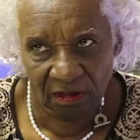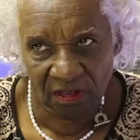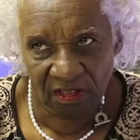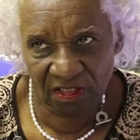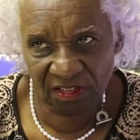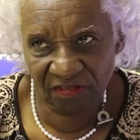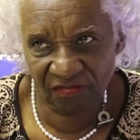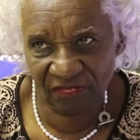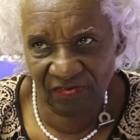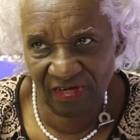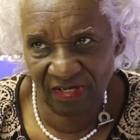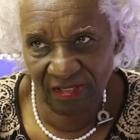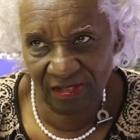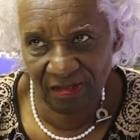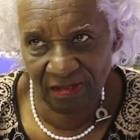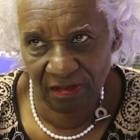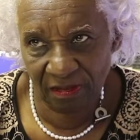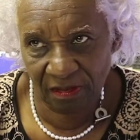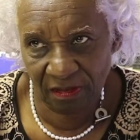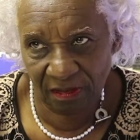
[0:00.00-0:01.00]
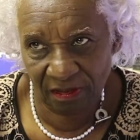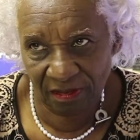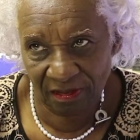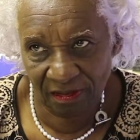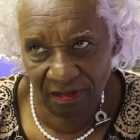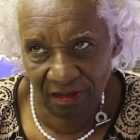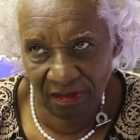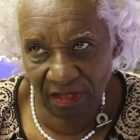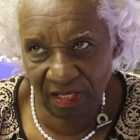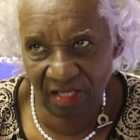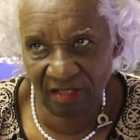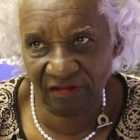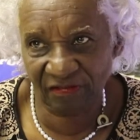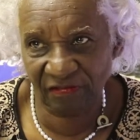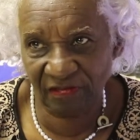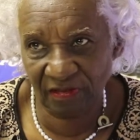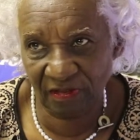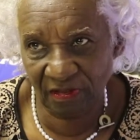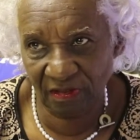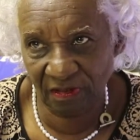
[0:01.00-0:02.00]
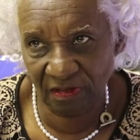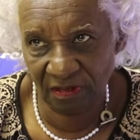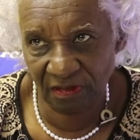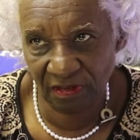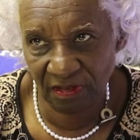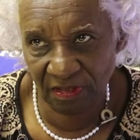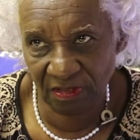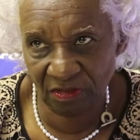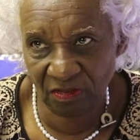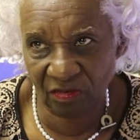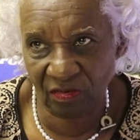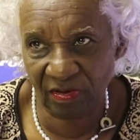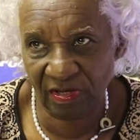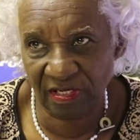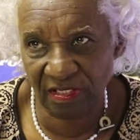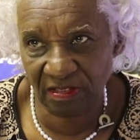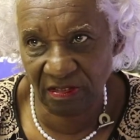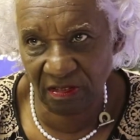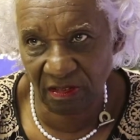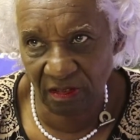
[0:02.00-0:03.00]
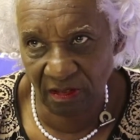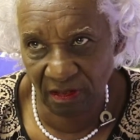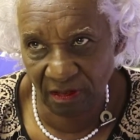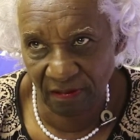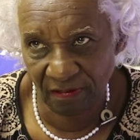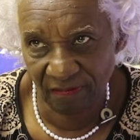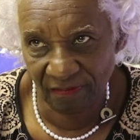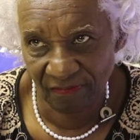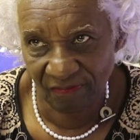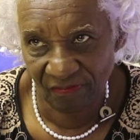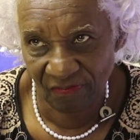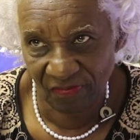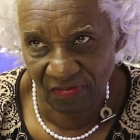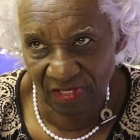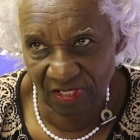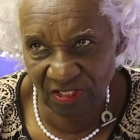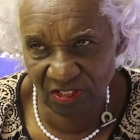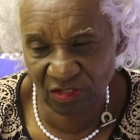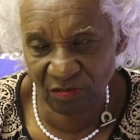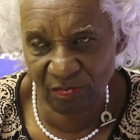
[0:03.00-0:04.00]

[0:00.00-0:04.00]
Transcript: It's fun. A lot of fun. He's crazy. He's